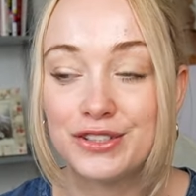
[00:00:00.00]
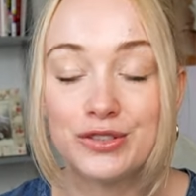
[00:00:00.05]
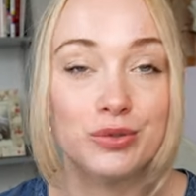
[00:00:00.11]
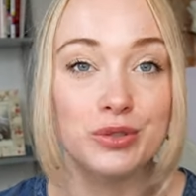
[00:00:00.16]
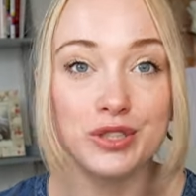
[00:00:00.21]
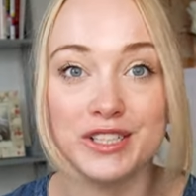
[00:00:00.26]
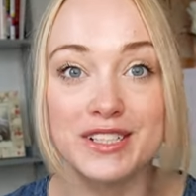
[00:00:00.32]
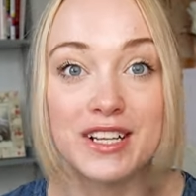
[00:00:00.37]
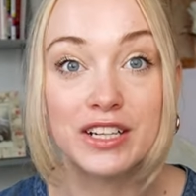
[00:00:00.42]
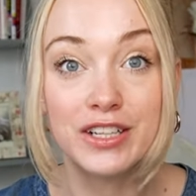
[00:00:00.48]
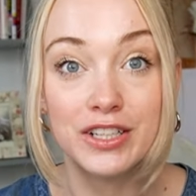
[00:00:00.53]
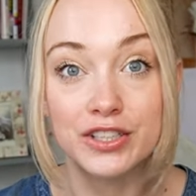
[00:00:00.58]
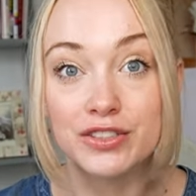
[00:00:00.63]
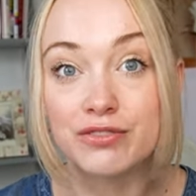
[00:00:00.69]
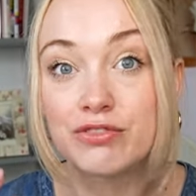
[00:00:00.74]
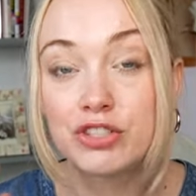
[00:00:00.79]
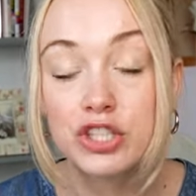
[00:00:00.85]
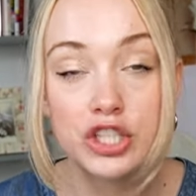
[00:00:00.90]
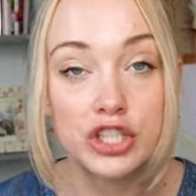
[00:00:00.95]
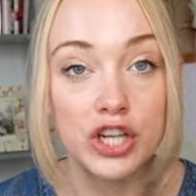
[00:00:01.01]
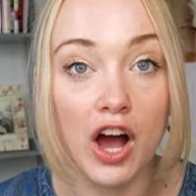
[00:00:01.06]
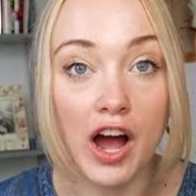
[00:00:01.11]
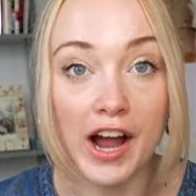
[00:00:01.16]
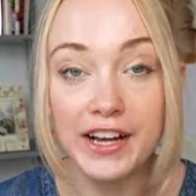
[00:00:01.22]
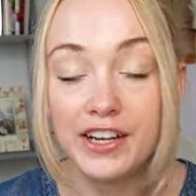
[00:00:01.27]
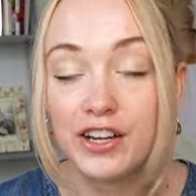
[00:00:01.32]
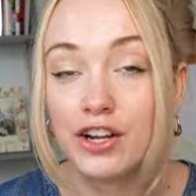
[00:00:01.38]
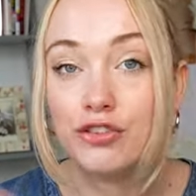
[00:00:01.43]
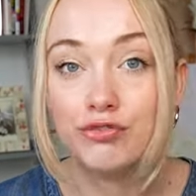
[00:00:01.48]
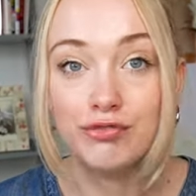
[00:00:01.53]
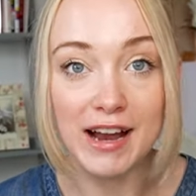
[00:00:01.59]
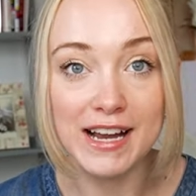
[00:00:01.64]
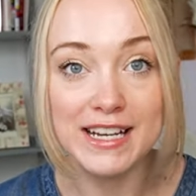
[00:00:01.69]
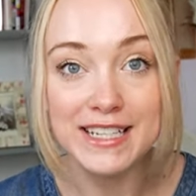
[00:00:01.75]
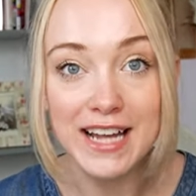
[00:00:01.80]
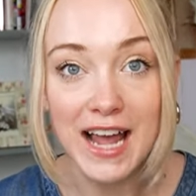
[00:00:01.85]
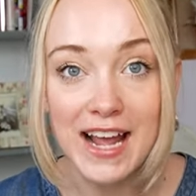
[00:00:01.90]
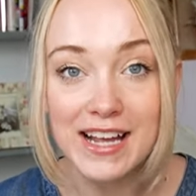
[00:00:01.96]
you're just gonna shine and
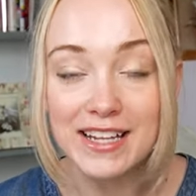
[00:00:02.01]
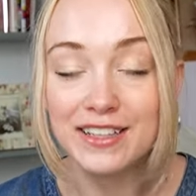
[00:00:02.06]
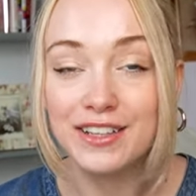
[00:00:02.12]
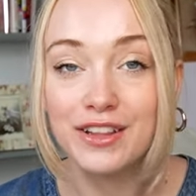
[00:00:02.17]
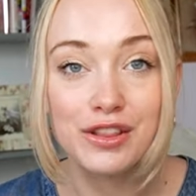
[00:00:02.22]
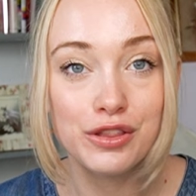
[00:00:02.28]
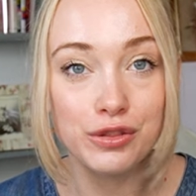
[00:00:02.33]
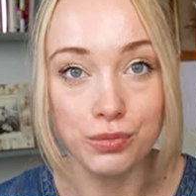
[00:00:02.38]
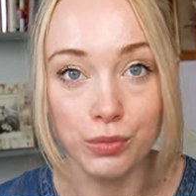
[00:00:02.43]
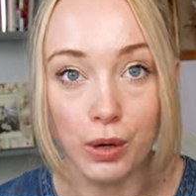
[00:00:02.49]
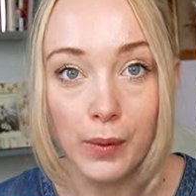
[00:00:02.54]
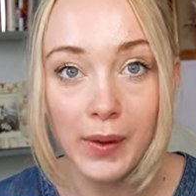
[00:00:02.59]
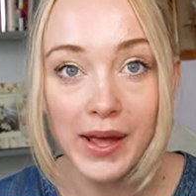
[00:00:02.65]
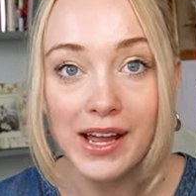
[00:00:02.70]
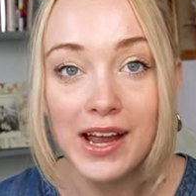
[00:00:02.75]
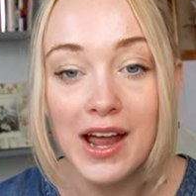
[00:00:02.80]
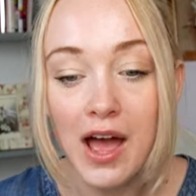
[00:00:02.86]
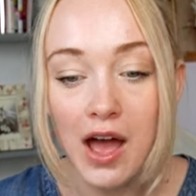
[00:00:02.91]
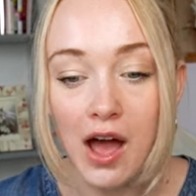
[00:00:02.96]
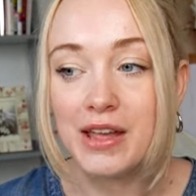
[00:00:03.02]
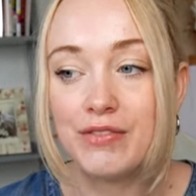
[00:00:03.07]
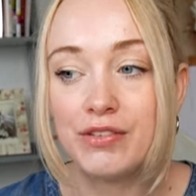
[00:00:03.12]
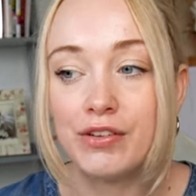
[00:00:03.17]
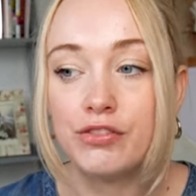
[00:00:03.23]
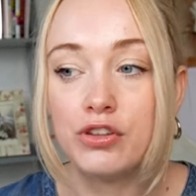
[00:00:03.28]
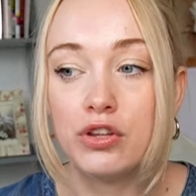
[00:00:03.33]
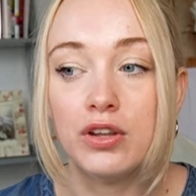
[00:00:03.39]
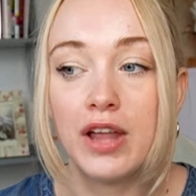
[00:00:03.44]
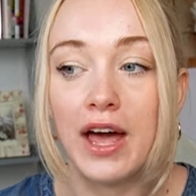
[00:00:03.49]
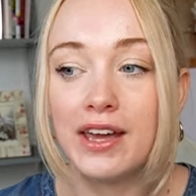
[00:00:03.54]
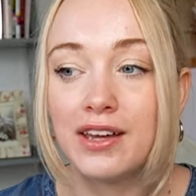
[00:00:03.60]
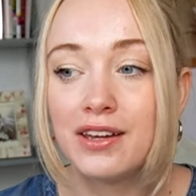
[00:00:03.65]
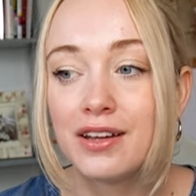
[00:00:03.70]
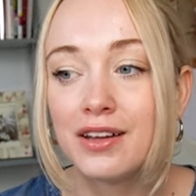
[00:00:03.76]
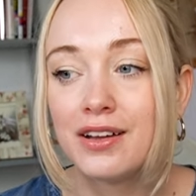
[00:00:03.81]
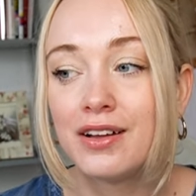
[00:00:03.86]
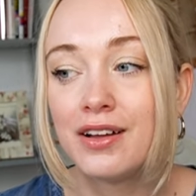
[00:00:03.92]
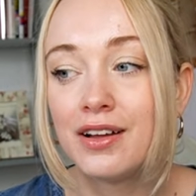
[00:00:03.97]
radiate through it. Even if you
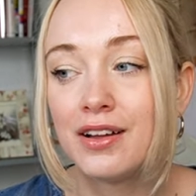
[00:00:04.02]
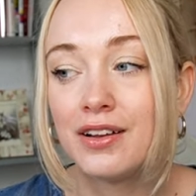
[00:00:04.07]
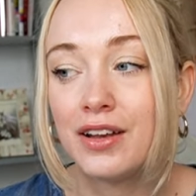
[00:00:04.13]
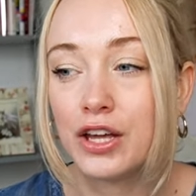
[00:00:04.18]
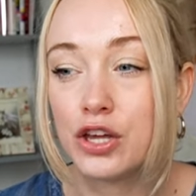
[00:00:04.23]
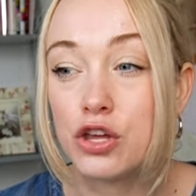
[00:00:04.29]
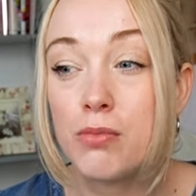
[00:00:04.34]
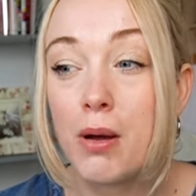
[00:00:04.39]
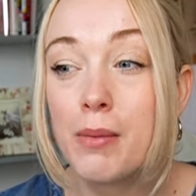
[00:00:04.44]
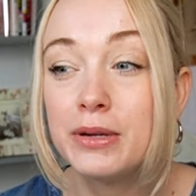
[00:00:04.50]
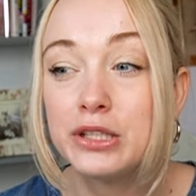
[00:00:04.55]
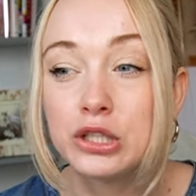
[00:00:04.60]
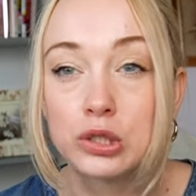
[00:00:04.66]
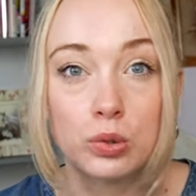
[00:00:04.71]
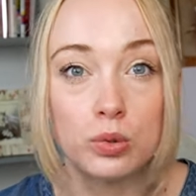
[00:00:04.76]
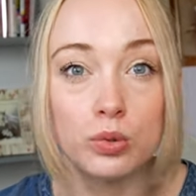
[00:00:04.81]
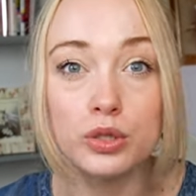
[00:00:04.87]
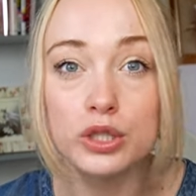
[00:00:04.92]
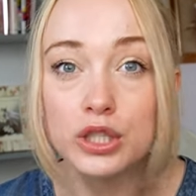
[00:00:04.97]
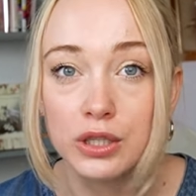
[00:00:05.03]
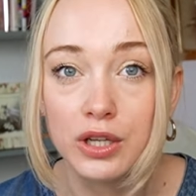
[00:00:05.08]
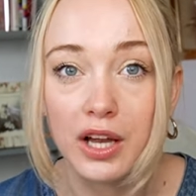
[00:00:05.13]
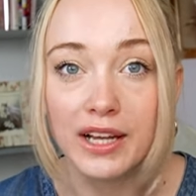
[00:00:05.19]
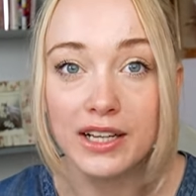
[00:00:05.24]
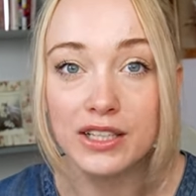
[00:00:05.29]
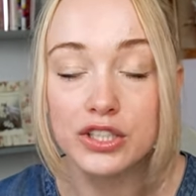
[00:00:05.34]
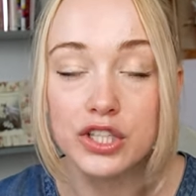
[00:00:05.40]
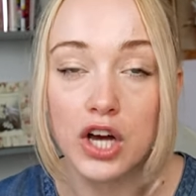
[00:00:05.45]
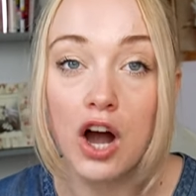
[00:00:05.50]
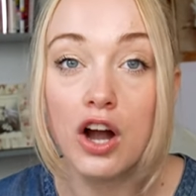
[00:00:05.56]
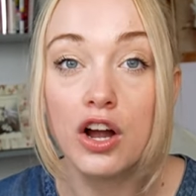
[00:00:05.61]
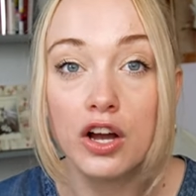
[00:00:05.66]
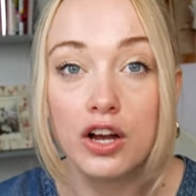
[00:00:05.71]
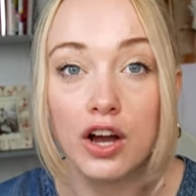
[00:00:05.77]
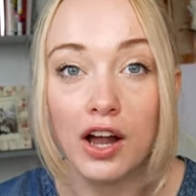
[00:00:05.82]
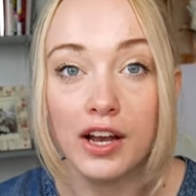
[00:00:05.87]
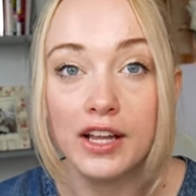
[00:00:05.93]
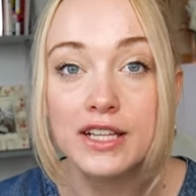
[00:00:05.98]
like you might be drawn to like darker
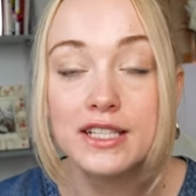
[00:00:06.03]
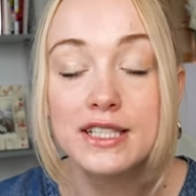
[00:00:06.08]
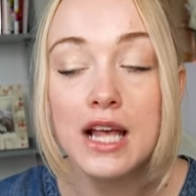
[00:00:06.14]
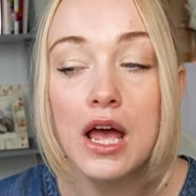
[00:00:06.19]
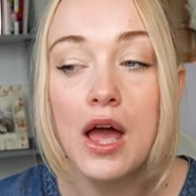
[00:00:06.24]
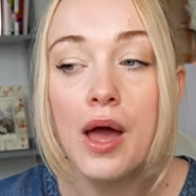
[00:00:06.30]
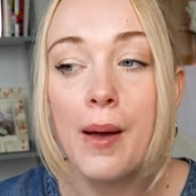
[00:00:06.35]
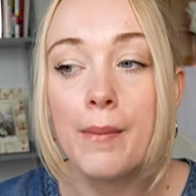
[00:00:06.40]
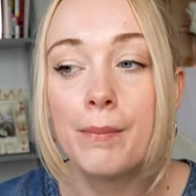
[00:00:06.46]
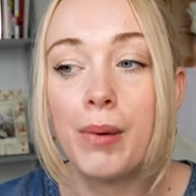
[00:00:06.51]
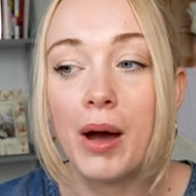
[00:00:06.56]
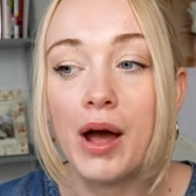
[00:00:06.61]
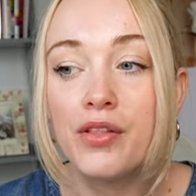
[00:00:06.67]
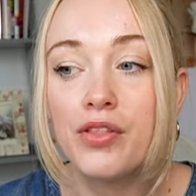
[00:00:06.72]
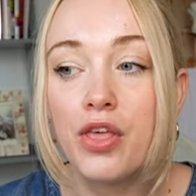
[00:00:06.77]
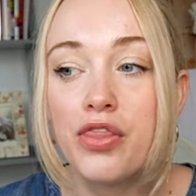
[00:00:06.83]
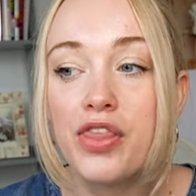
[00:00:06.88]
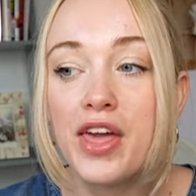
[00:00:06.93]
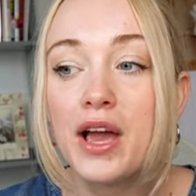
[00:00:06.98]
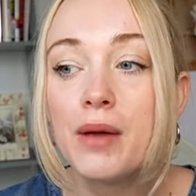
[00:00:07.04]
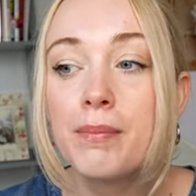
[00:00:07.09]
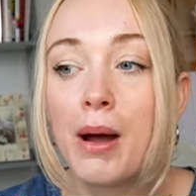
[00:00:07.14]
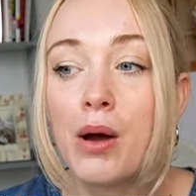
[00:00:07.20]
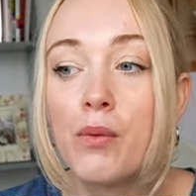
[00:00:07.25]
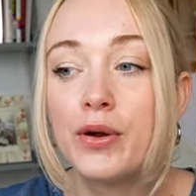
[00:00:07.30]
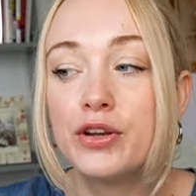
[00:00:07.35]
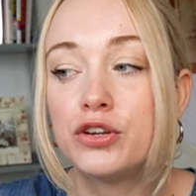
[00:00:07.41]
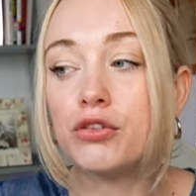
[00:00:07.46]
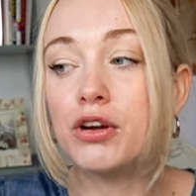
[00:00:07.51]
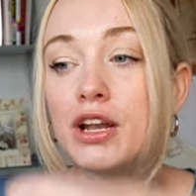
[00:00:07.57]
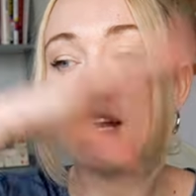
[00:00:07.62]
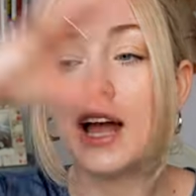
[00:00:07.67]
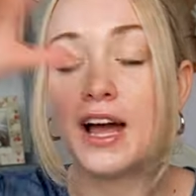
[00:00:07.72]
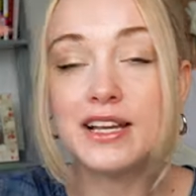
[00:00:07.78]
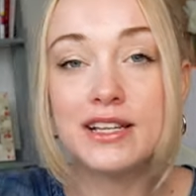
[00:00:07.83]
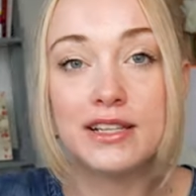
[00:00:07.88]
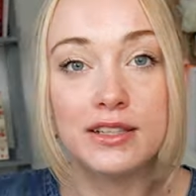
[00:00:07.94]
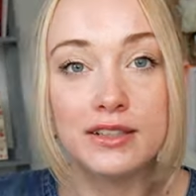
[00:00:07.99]
colors, but the thing about when you're a
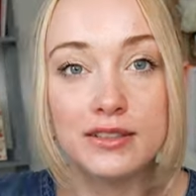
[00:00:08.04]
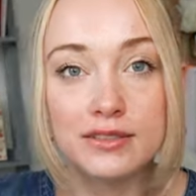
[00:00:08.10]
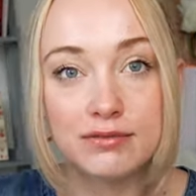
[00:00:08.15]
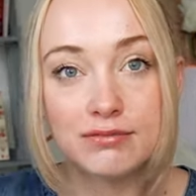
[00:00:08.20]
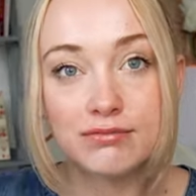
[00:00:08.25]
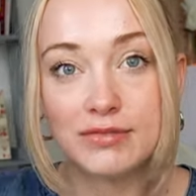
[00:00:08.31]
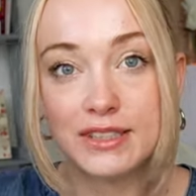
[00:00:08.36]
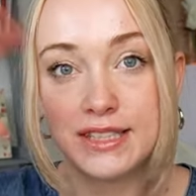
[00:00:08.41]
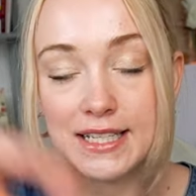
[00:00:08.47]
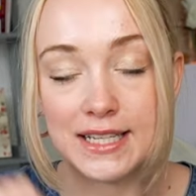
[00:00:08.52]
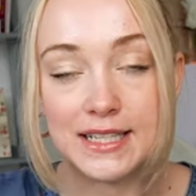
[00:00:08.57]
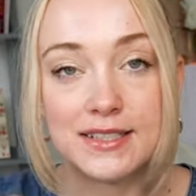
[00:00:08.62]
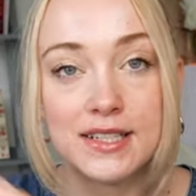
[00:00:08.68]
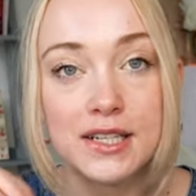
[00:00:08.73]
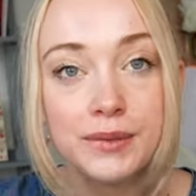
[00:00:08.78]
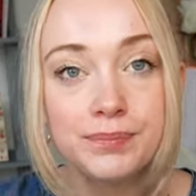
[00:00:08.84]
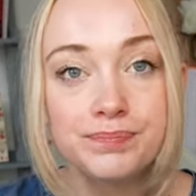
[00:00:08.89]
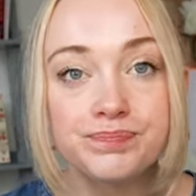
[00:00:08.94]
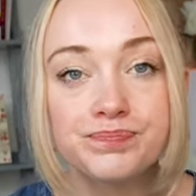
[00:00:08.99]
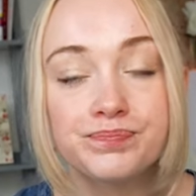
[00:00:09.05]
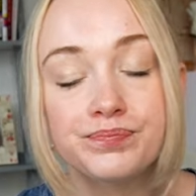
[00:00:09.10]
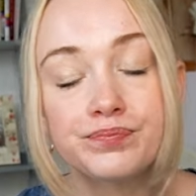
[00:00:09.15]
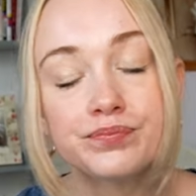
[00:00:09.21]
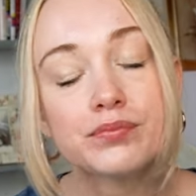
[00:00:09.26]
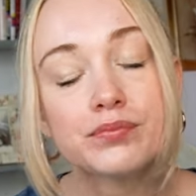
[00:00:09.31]
light season